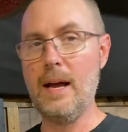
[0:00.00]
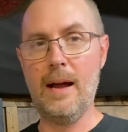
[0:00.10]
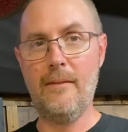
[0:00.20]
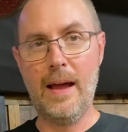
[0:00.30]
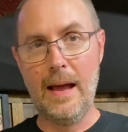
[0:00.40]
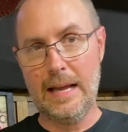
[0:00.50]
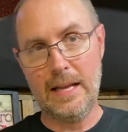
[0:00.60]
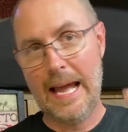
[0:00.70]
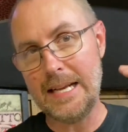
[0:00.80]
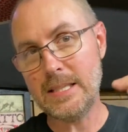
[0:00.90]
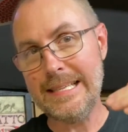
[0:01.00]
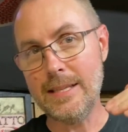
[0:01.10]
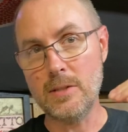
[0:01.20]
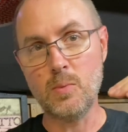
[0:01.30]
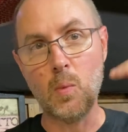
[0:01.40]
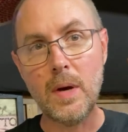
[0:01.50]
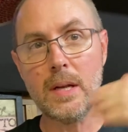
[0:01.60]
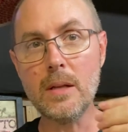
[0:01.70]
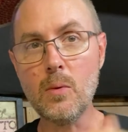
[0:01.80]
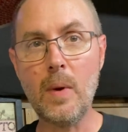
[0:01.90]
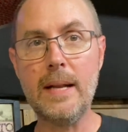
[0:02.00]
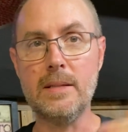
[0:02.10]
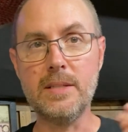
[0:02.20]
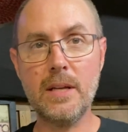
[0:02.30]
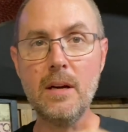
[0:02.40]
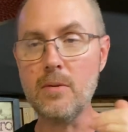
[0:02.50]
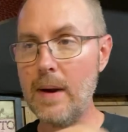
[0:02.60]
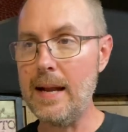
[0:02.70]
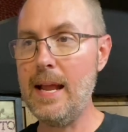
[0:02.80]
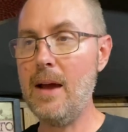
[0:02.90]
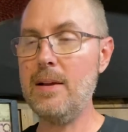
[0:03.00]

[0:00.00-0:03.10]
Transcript: I actually, there's one on the way to Skunk right now.